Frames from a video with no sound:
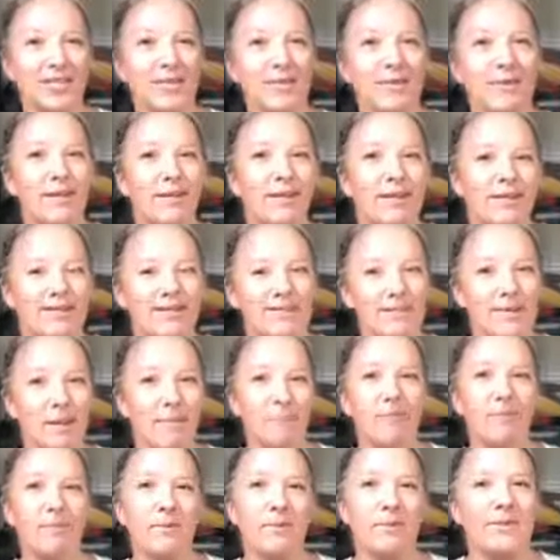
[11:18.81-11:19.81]
but you need to
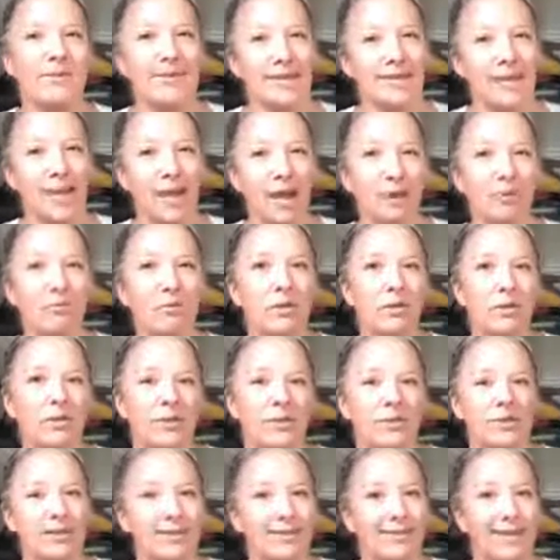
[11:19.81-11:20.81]
step up, you need to get accountable, you
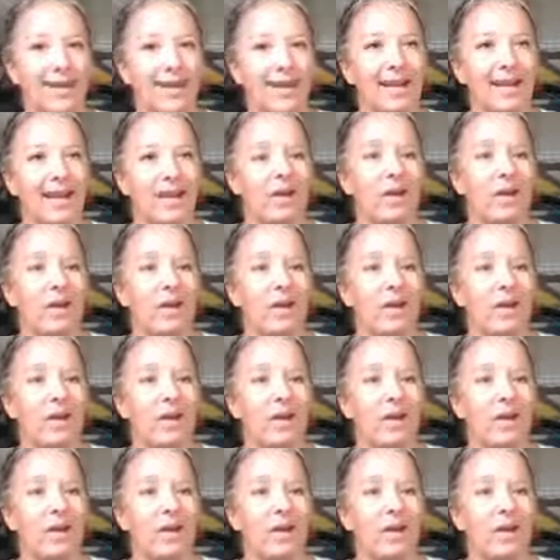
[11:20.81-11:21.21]
need to get that